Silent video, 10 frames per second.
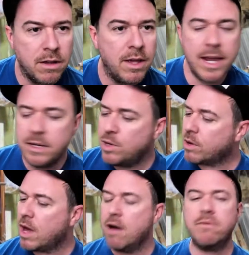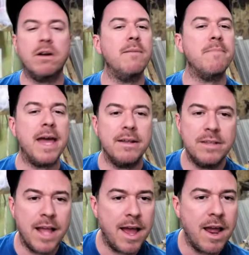He took over a mess
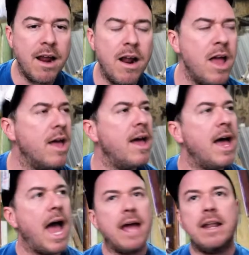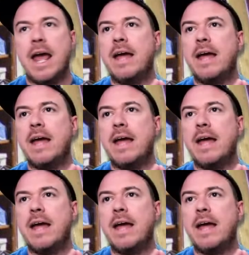there at